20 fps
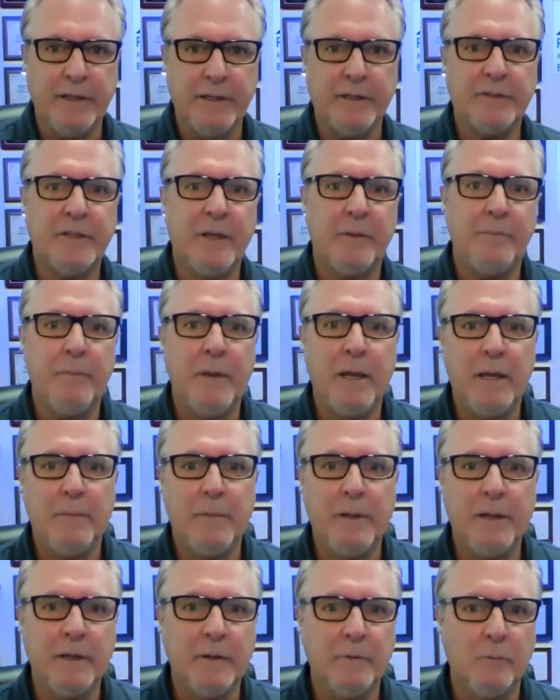except
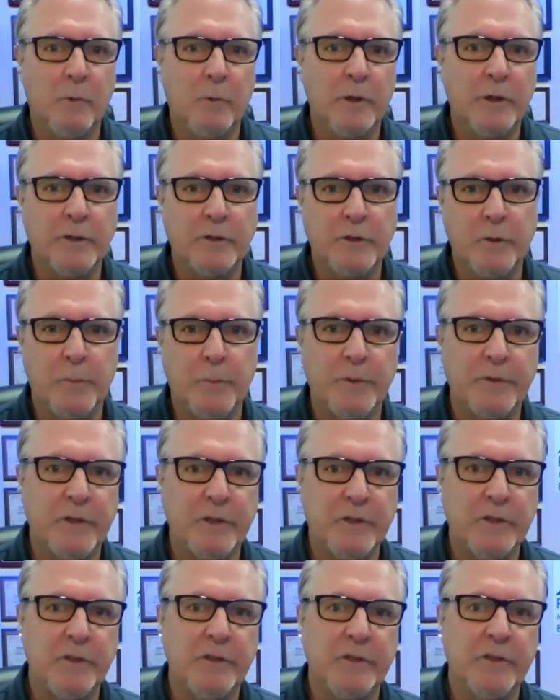maybe in 1 or 2
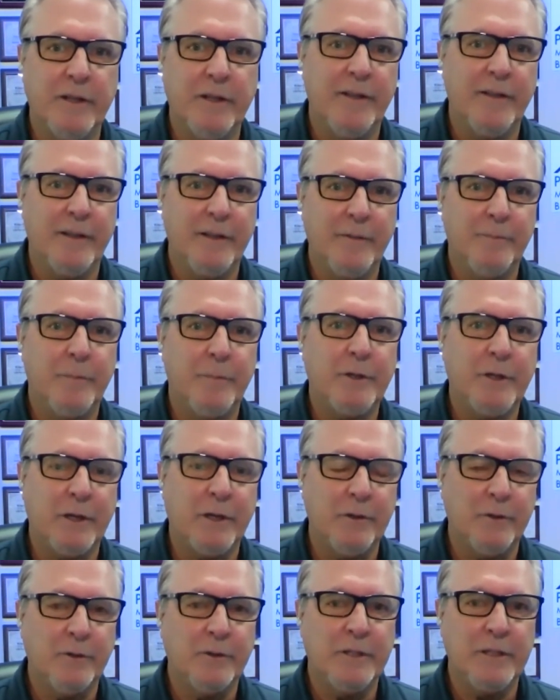positions on the
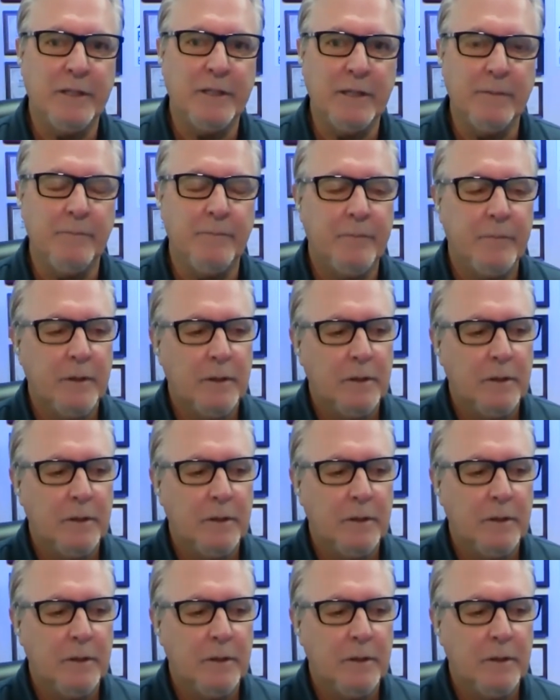particular team.